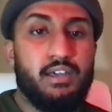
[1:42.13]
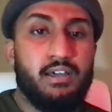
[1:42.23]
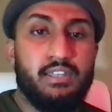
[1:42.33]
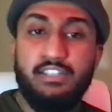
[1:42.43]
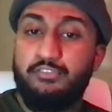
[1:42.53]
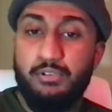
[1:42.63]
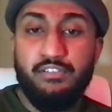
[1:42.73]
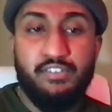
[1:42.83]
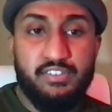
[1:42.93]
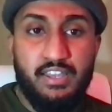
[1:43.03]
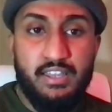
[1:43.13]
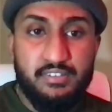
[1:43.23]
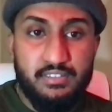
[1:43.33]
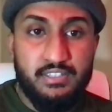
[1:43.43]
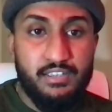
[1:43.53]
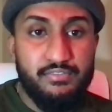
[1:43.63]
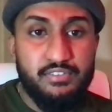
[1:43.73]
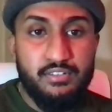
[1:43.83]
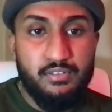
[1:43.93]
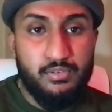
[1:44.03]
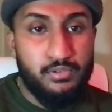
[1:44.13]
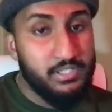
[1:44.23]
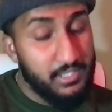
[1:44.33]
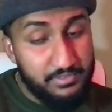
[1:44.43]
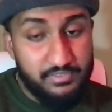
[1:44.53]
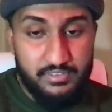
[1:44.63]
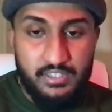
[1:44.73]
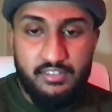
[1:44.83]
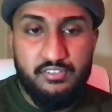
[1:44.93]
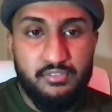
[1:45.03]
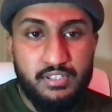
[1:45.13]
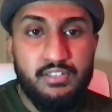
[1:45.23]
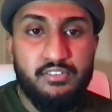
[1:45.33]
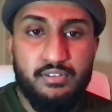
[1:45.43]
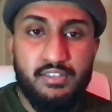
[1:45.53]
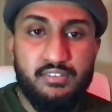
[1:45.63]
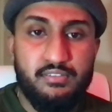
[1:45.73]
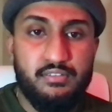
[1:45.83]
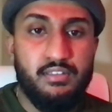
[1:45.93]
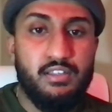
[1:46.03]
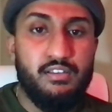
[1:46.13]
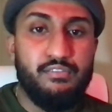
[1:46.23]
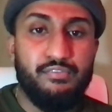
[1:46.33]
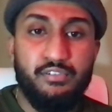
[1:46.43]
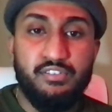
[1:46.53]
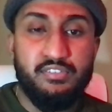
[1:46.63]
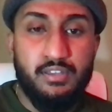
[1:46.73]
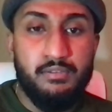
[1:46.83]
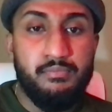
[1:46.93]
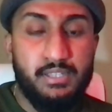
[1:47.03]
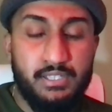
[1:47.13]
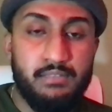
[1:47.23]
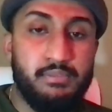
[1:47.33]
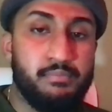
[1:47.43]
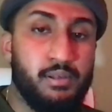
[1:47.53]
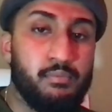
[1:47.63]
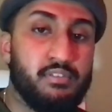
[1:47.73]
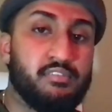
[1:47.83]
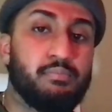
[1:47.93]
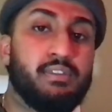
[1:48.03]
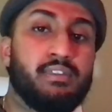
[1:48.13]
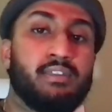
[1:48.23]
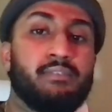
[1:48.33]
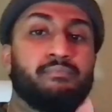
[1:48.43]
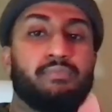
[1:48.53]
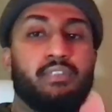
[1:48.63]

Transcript: Uh, each one of us has a gift or gifts that's unique to us. For some, it can be public speaking.